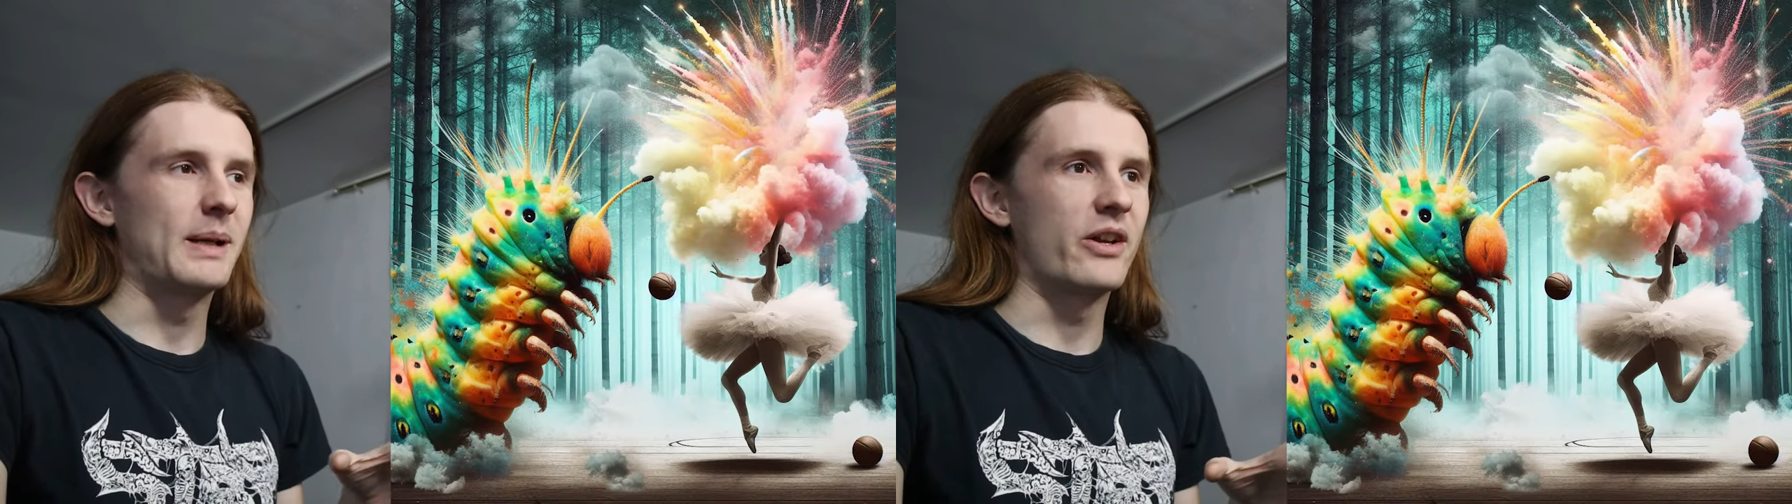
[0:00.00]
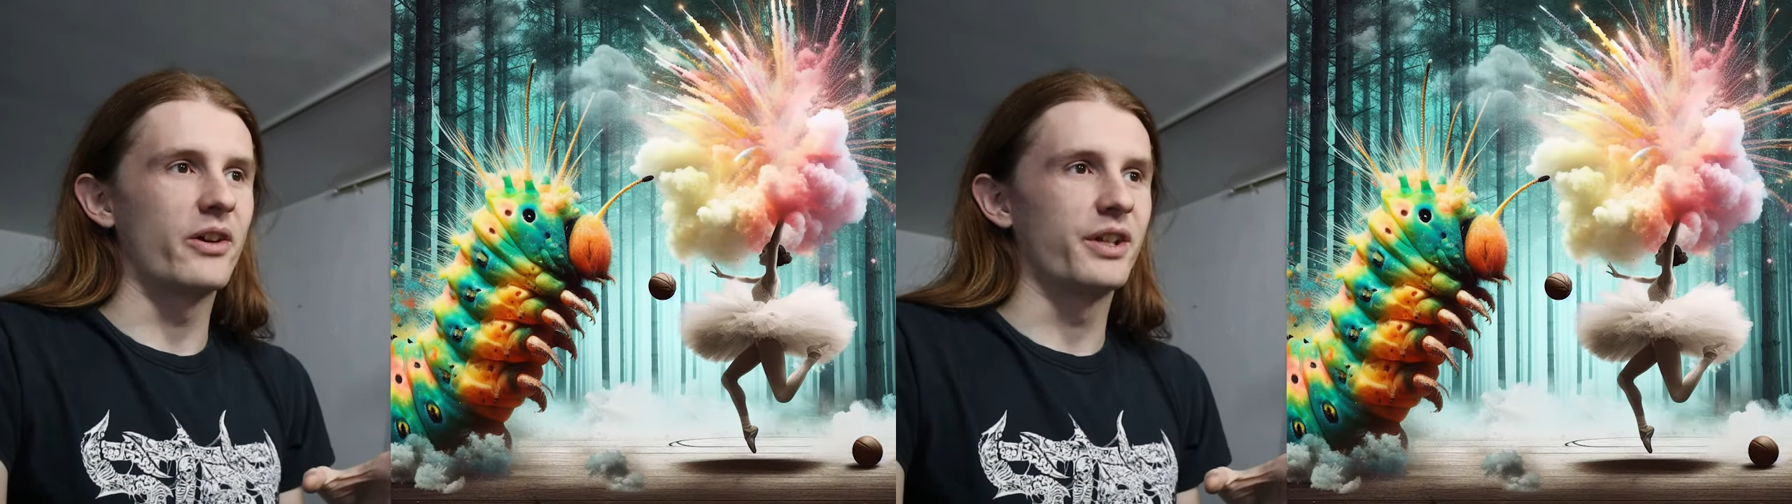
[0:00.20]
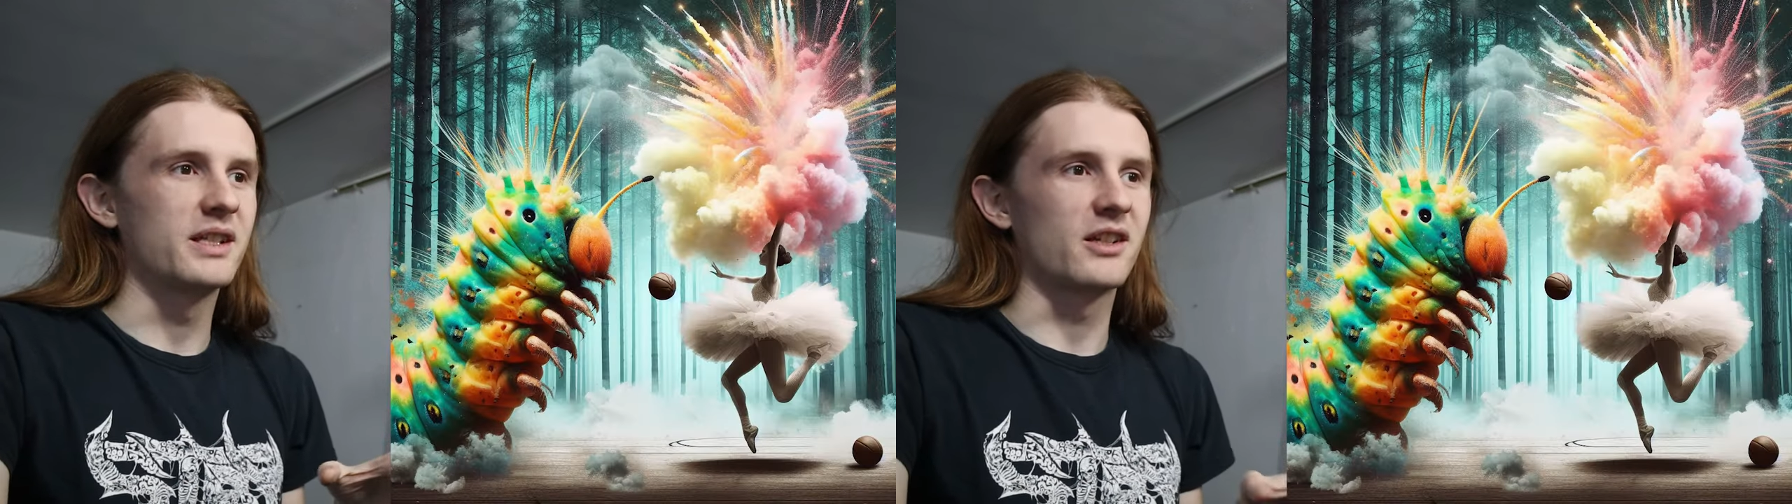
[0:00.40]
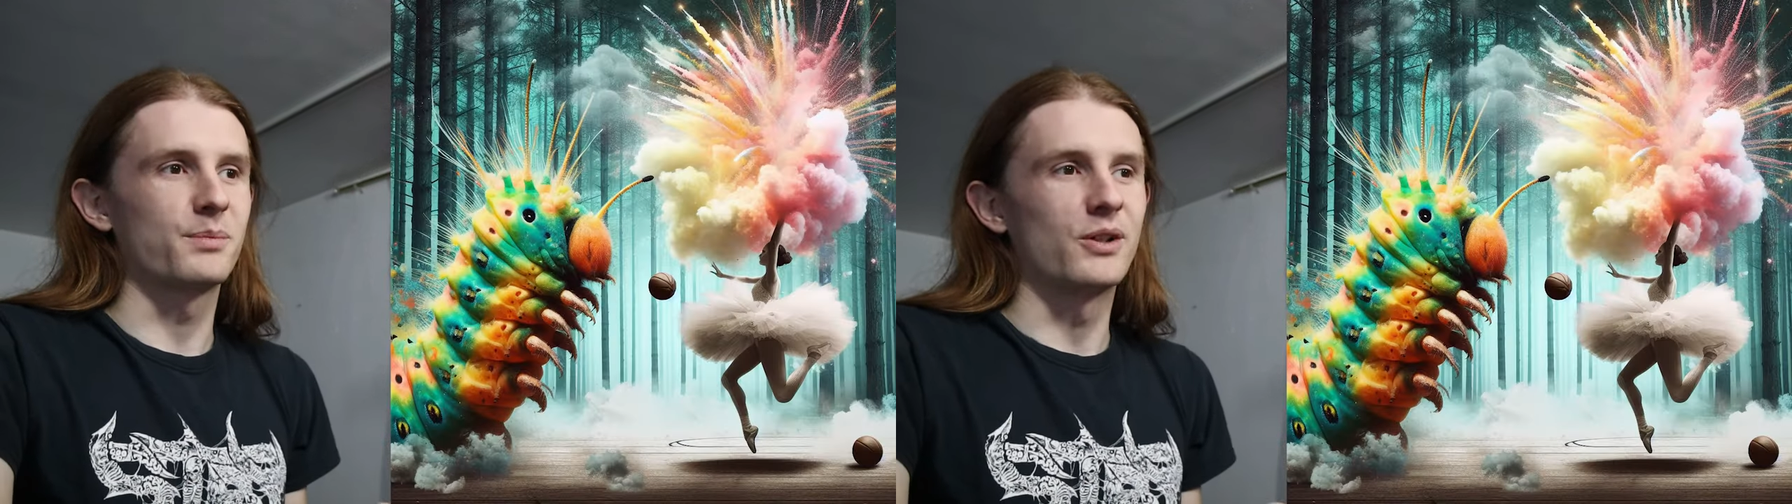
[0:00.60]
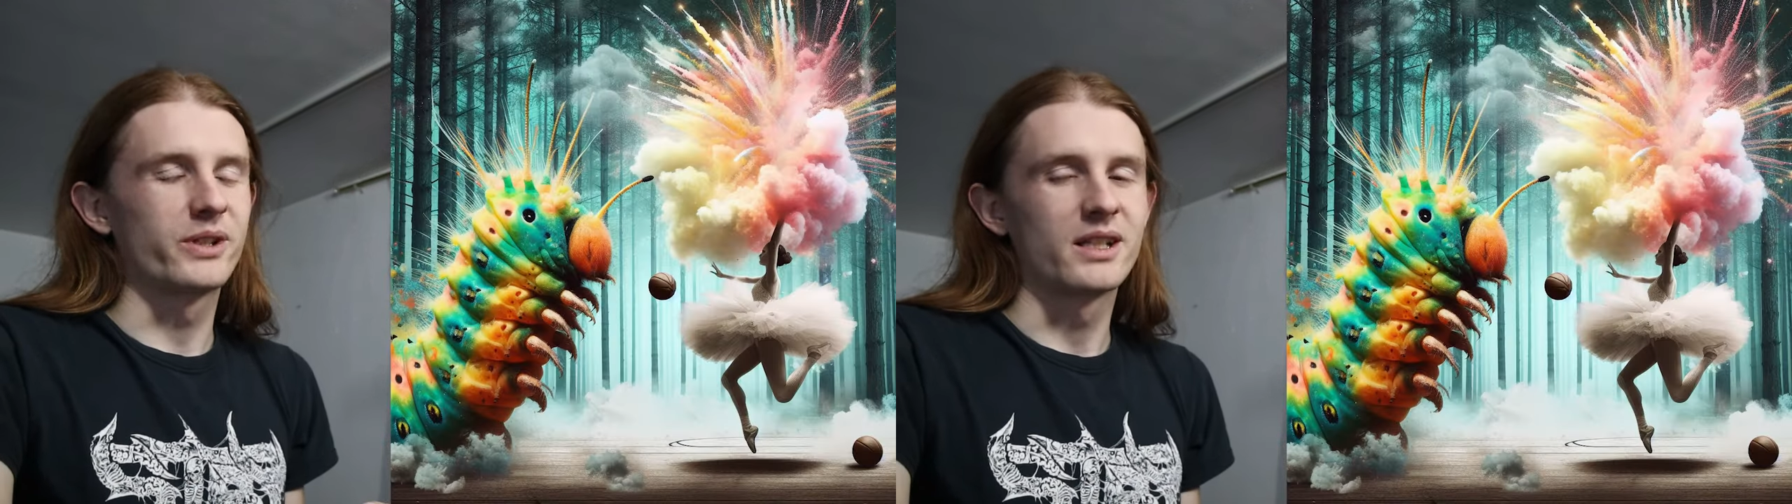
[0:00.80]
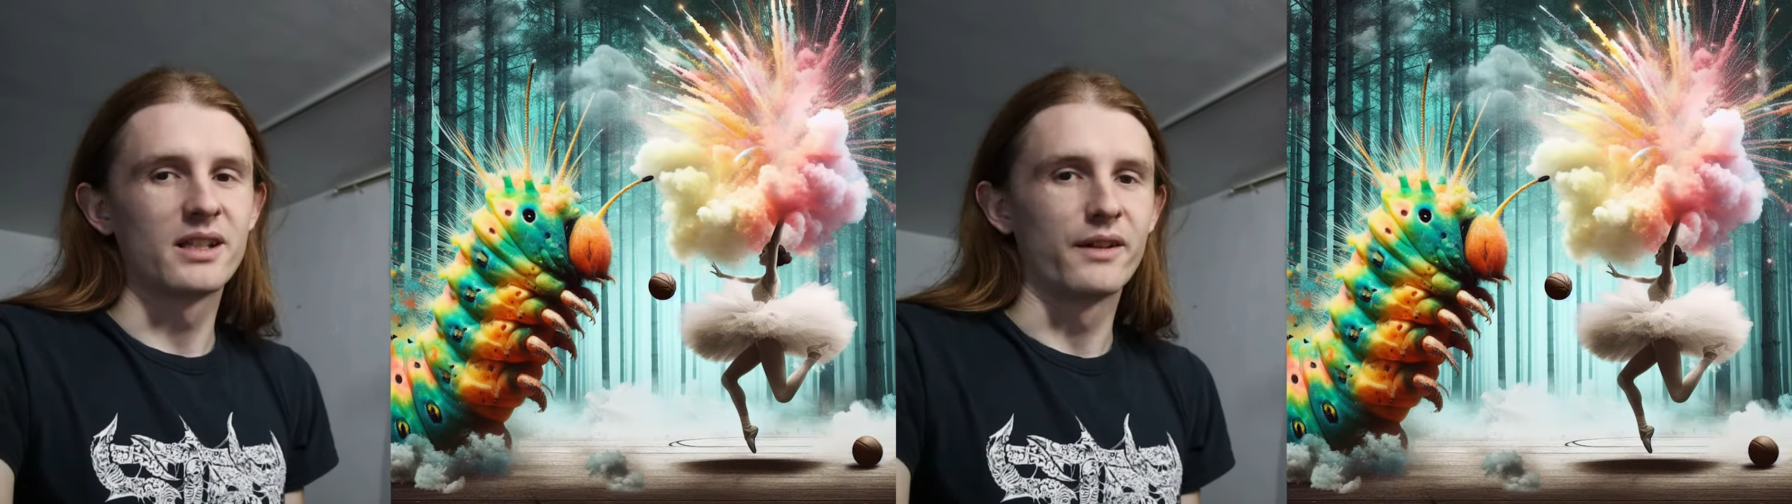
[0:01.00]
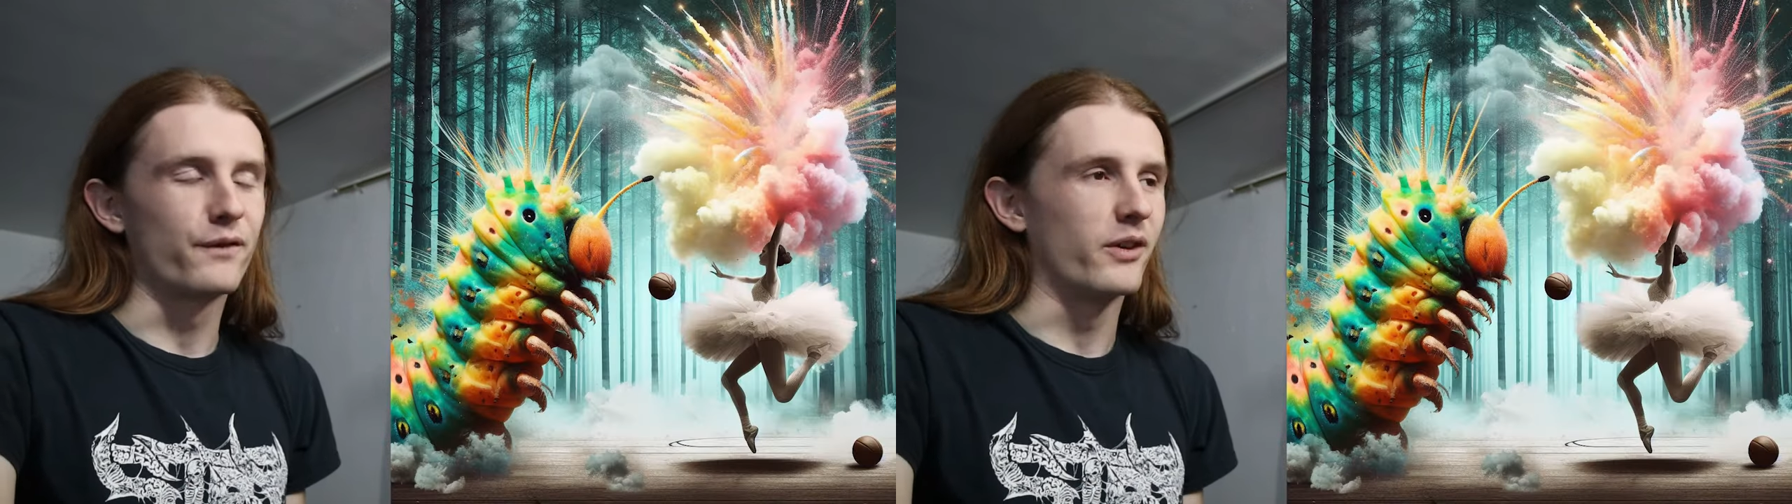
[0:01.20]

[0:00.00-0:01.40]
about all these explosions in the